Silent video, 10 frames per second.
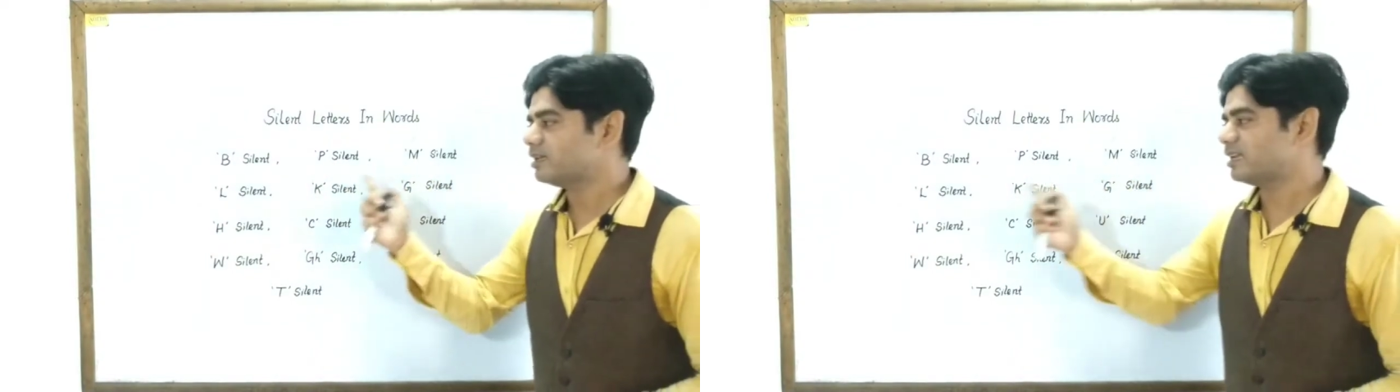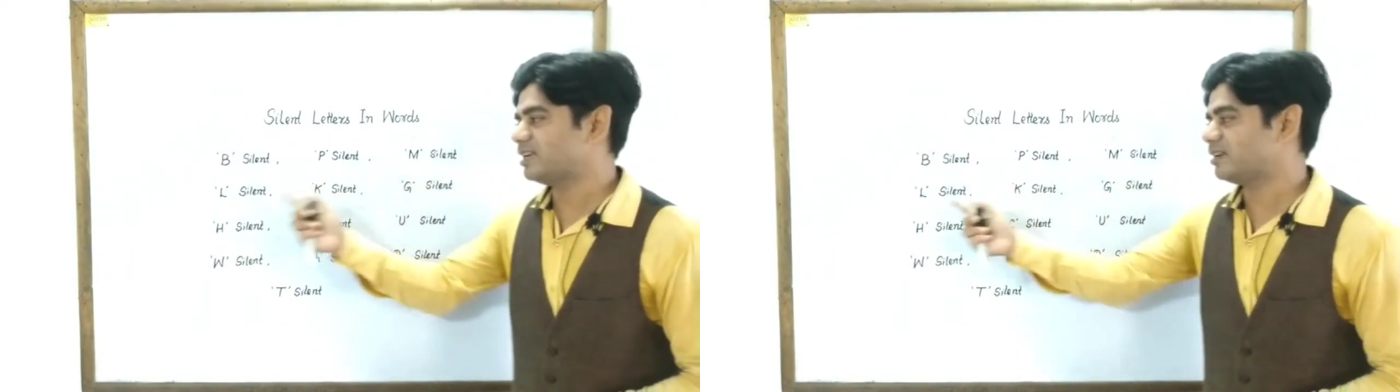
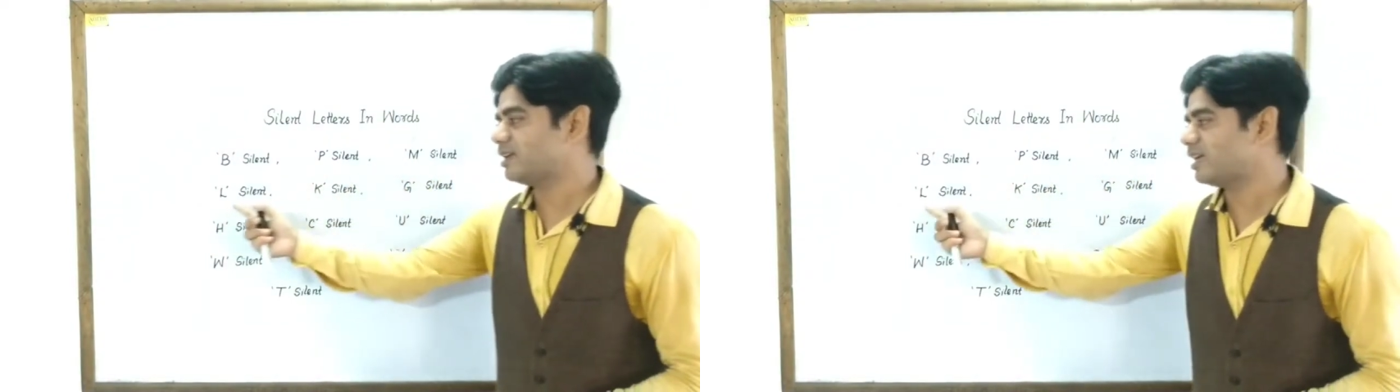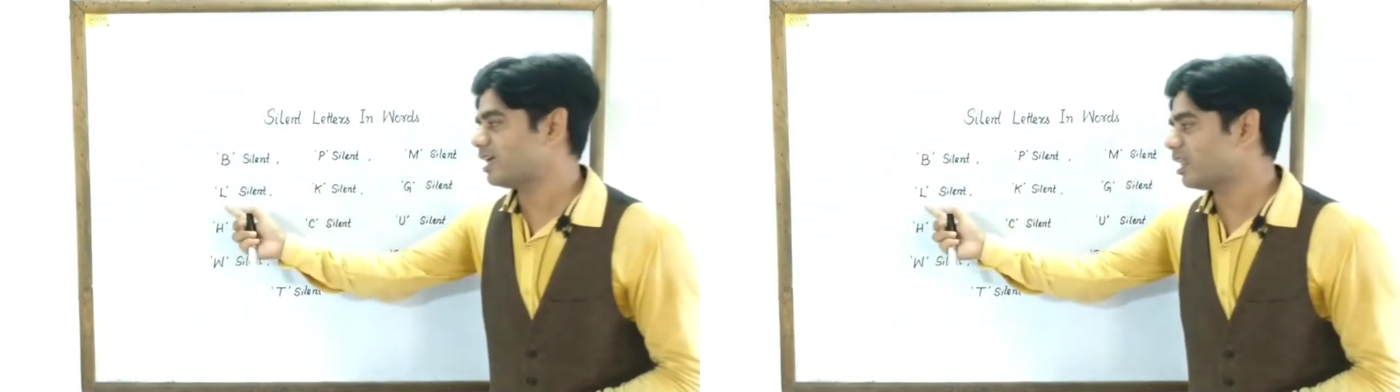
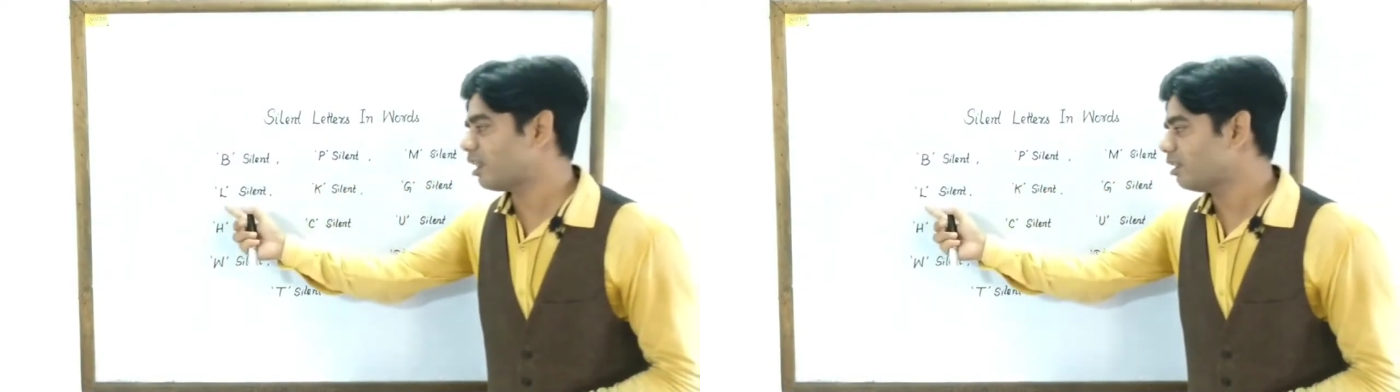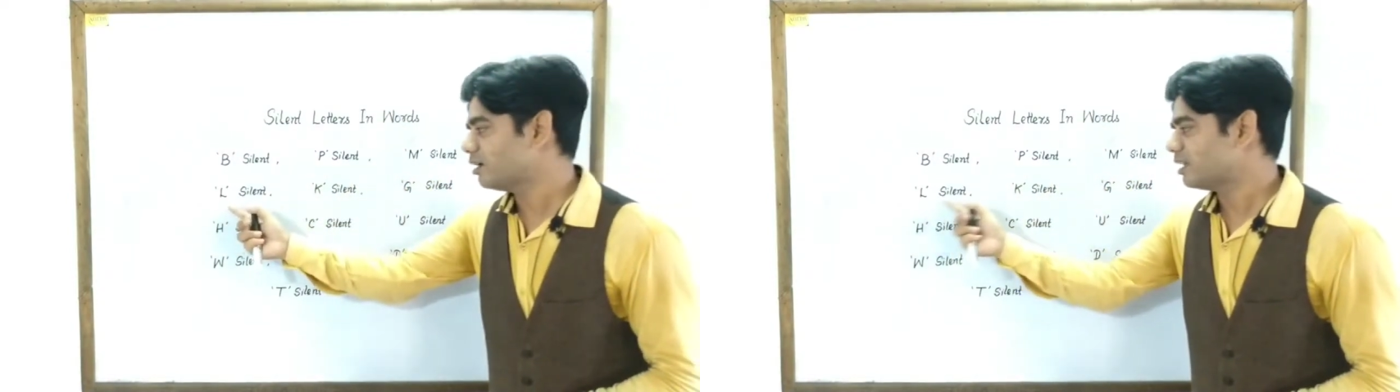letter
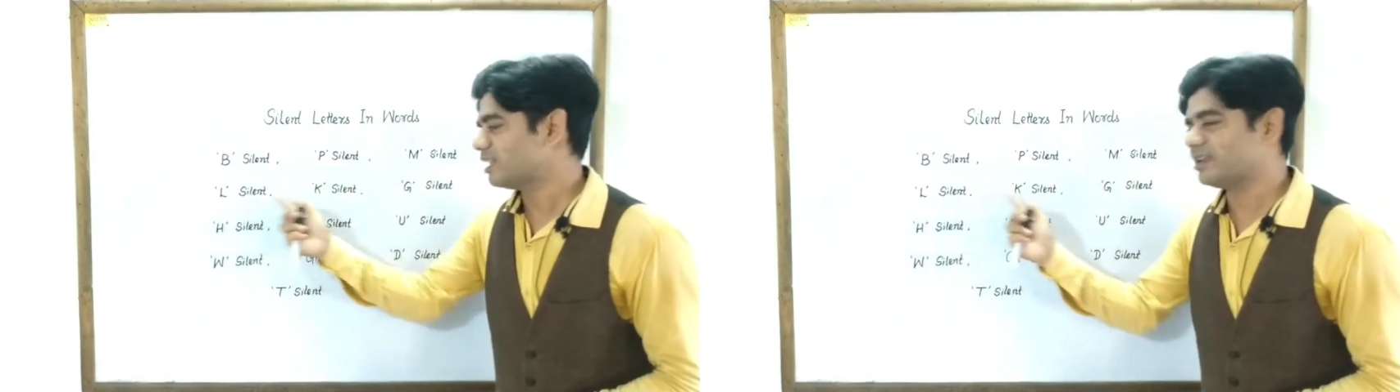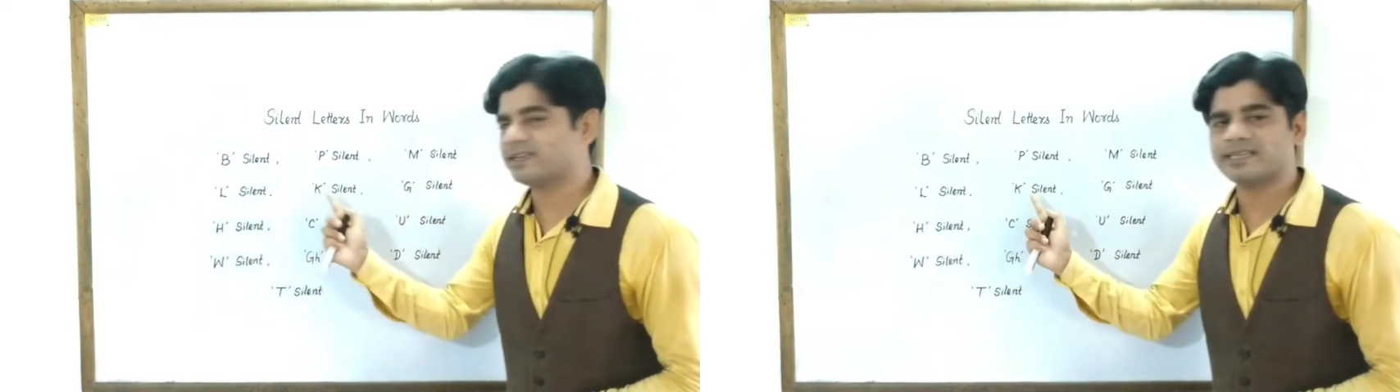L,
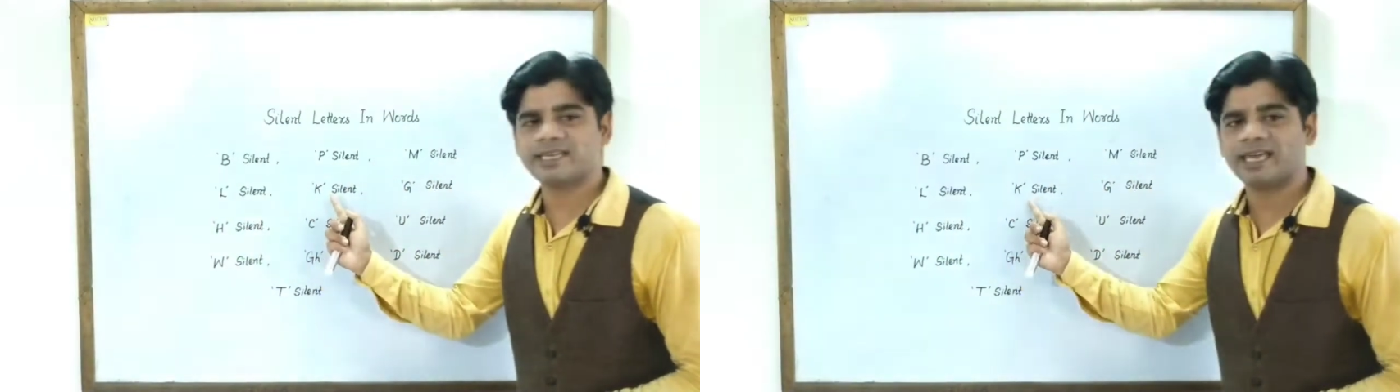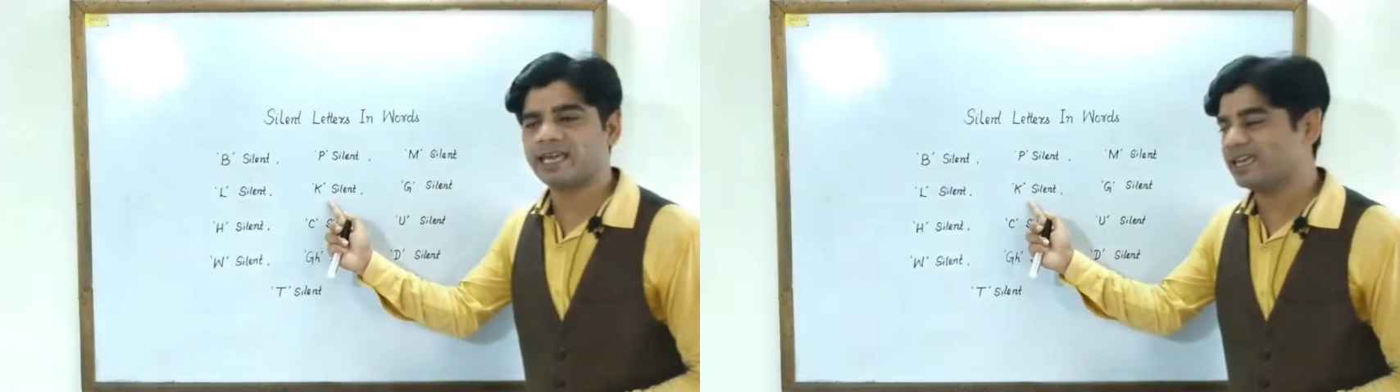letter
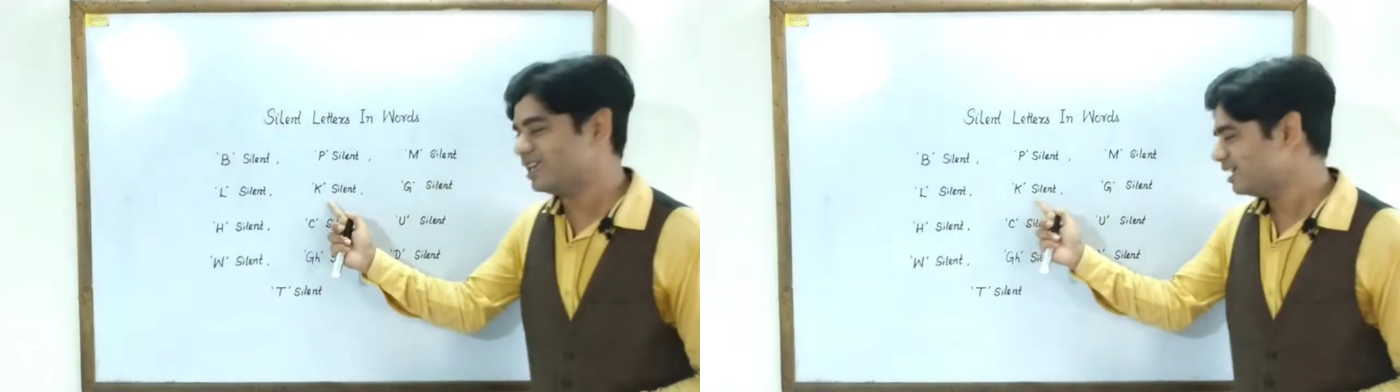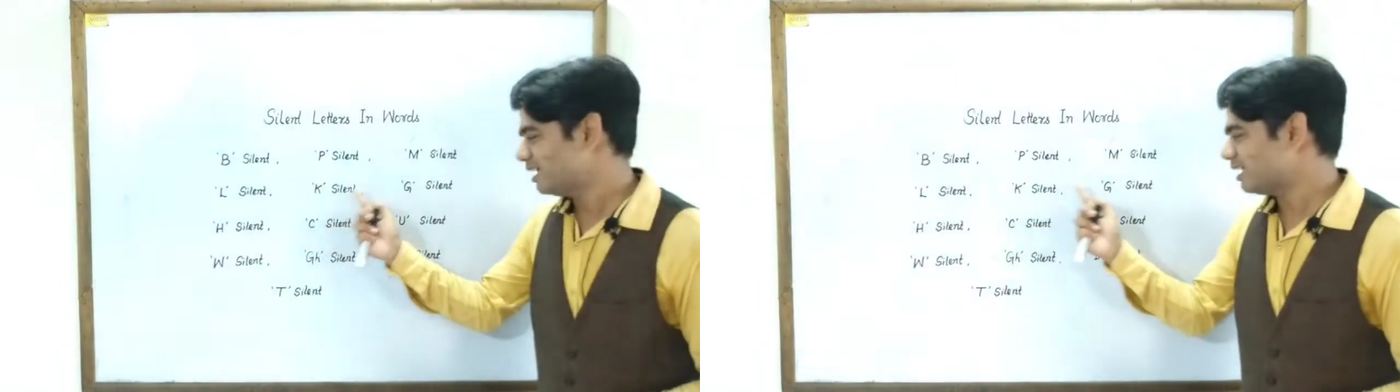K,